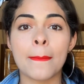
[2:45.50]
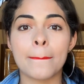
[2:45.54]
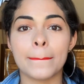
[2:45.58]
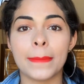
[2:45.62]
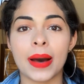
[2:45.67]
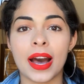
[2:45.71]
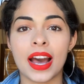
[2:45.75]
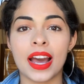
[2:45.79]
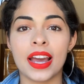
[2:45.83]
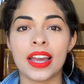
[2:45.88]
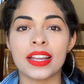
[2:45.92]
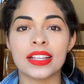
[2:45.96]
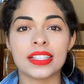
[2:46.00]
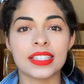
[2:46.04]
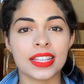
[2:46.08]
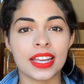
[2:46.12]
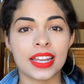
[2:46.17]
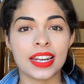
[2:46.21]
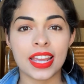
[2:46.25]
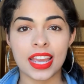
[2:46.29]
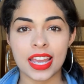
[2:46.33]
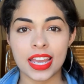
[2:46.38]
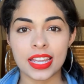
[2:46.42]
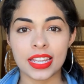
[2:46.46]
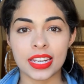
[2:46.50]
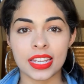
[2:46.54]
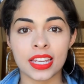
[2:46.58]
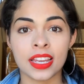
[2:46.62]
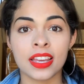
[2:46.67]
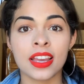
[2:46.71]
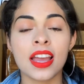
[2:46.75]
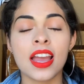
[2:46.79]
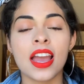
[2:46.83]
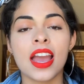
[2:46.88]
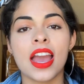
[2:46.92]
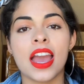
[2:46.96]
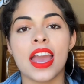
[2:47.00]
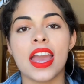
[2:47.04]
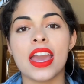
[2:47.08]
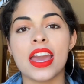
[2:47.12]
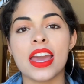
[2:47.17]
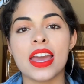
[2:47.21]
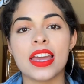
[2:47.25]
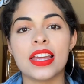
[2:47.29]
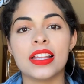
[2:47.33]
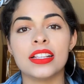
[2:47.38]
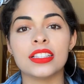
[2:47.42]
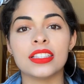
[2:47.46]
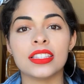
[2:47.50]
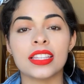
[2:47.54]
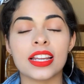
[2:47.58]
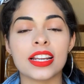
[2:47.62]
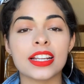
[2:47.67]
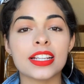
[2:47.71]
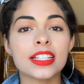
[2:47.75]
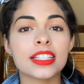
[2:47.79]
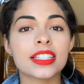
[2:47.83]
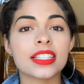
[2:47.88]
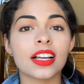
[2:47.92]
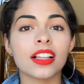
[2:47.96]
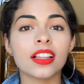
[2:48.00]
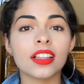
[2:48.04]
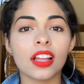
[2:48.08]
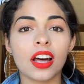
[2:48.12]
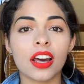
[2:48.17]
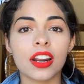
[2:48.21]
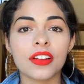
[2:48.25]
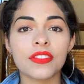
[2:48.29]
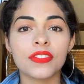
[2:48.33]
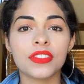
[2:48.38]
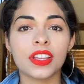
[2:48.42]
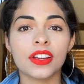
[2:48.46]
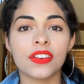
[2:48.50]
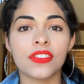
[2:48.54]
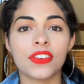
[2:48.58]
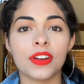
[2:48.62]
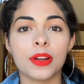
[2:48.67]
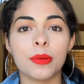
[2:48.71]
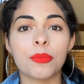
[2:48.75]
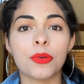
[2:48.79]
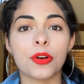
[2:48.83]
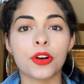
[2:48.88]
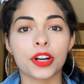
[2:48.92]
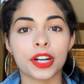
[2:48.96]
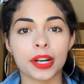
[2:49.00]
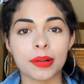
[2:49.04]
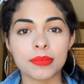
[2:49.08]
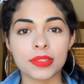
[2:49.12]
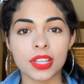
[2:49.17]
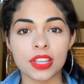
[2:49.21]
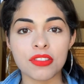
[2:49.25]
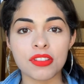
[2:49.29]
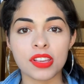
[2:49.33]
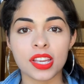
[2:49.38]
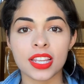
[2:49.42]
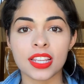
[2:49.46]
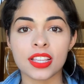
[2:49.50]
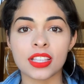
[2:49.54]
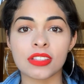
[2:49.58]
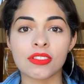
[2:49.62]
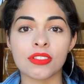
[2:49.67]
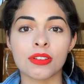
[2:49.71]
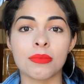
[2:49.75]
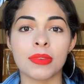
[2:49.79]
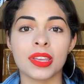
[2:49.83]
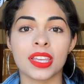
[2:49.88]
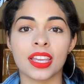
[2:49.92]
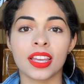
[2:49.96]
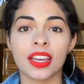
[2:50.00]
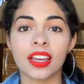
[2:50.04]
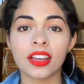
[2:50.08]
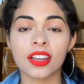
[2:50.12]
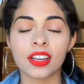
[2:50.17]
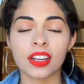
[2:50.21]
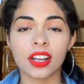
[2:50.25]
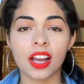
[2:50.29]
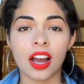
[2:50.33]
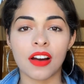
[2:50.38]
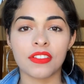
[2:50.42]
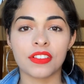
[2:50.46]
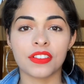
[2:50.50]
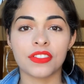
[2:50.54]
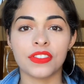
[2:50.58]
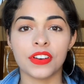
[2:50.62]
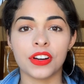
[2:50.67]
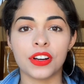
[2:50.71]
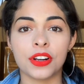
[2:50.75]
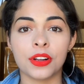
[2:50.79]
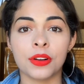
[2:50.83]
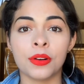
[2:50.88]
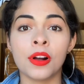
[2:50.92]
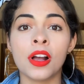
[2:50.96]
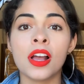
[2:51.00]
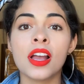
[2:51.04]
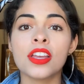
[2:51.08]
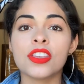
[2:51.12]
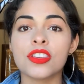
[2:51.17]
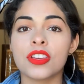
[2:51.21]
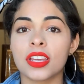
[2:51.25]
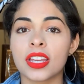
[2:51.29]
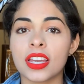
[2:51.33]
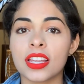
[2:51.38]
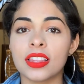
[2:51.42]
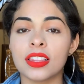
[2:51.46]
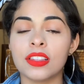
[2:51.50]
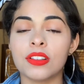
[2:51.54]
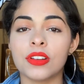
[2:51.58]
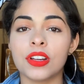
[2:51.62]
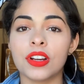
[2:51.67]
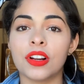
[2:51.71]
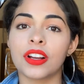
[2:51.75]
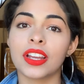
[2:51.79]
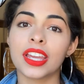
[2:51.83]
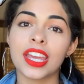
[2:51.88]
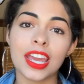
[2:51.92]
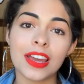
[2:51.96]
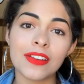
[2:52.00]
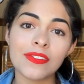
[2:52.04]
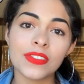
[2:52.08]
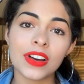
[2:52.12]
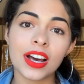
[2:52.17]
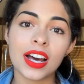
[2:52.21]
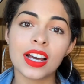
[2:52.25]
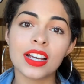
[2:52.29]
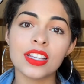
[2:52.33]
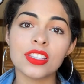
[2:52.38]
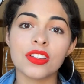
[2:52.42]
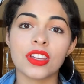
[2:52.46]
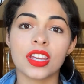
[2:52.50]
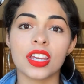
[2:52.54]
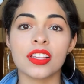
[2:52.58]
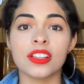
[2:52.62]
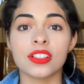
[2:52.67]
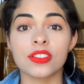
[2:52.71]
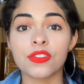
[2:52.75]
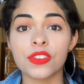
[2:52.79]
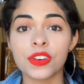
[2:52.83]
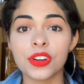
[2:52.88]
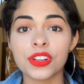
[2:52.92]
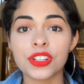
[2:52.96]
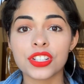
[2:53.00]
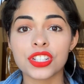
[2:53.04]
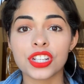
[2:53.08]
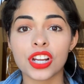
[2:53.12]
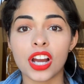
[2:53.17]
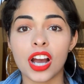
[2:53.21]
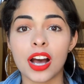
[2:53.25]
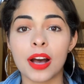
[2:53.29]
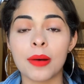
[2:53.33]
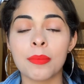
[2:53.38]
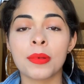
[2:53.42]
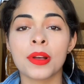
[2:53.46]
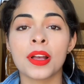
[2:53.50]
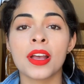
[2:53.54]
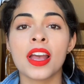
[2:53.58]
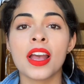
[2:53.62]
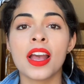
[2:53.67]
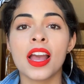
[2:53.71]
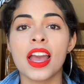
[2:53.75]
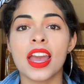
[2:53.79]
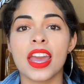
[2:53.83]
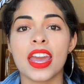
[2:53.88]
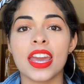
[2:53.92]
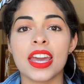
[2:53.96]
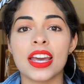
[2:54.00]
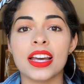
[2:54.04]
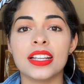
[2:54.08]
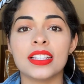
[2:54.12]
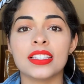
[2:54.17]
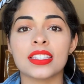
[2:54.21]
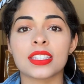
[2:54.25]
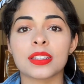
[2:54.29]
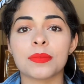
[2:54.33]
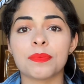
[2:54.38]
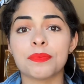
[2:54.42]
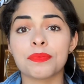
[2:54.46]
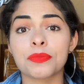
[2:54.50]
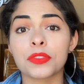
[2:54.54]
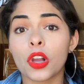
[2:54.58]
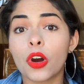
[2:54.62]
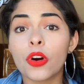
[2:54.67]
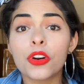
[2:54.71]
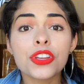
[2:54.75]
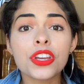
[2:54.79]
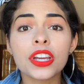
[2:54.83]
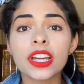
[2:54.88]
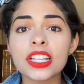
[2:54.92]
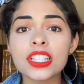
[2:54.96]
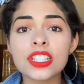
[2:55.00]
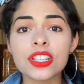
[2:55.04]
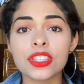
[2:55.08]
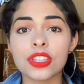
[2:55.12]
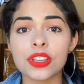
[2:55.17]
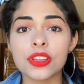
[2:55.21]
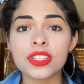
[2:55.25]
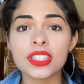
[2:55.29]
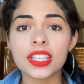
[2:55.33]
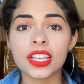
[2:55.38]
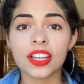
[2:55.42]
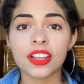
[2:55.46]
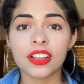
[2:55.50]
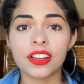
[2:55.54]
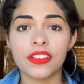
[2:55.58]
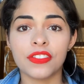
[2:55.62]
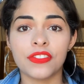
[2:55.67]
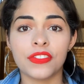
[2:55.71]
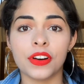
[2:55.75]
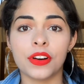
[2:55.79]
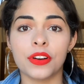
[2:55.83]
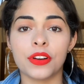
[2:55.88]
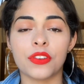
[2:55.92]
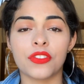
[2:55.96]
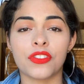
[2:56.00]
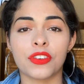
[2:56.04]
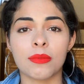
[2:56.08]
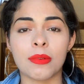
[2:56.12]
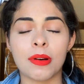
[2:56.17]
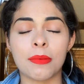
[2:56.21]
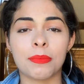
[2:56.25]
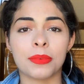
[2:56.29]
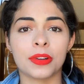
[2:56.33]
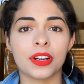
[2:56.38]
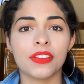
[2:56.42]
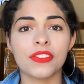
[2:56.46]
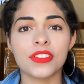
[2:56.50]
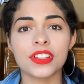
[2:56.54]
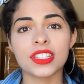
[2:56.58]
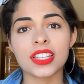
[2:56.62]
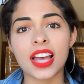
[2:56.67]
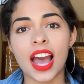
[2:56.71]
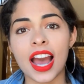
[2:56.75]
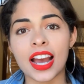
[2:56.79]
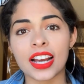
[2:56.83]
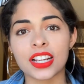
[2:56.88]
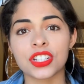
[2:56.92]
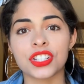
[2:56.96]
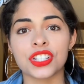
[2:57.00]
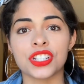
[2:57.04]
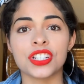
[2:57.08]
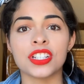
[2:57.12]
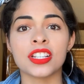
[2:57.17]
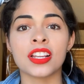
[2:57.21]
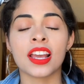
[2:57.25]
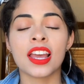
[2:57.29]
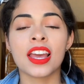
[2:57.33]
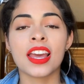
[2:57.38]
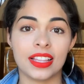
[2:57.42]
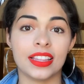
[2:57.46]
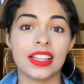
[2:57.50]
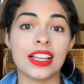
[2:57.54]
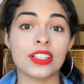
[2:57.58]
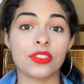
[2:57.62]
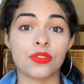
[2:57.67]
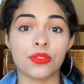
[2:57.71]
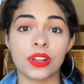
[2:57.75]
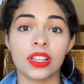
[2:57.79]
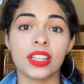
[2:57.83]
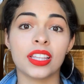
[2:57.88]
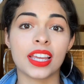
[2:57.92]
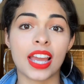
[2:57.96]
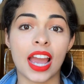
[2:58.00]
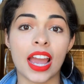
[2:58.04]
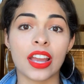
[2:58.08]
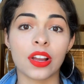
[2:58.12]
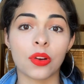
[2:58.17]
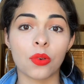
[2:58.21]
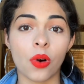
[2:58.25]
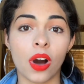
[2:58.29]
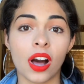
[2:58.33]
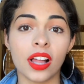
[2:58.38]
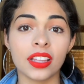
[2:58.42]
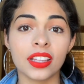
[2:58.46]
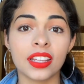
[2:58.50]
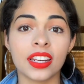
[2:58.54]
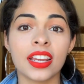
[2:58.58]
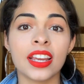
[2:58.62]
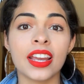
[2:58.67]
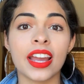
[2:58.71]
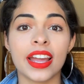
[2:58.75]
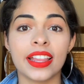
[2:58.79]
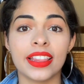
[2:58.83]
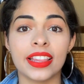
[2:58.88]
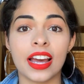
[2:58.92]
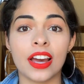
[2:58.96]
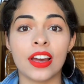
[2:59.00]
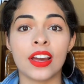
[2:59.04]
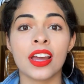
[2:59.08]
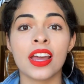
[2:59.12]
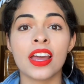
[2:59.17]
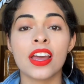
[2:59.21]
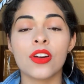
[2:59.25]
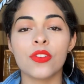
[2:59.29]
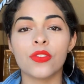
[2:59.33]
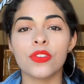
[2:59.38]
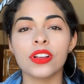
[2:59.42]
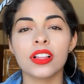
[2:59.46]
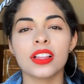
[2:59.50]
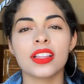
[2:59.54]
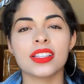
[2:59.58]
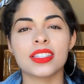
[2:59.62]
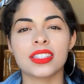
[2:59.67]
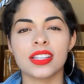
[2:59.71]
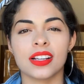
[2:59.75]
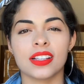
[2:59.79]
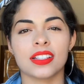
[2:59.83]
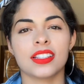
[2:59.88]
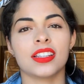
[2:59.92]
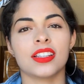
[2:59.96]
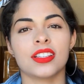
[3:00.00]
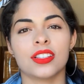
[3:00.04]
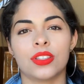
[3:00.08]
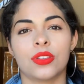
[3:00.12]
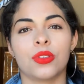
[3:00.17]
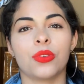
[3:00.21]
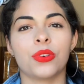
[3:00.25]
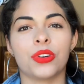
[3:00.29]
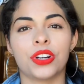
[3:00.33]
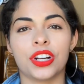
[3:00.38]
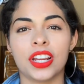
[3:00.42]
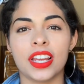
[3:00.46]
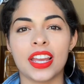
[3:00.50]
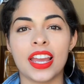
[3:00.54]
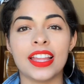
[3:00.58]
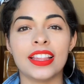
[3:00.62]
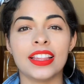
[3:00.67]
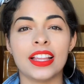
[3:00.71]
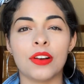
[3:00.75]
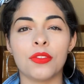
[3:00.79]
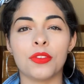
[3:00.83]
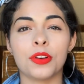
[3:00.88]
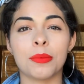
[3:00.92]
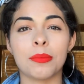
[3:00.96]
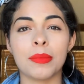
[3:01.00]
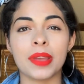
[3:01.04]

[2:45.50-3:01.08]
by 1080. And there is a lot of different programs that you can use for making a good cover photo. You can do it on Canva, you can use Photoshop, or you can just use a good photo from a previous action that's really high quality and that really tells a story, and that would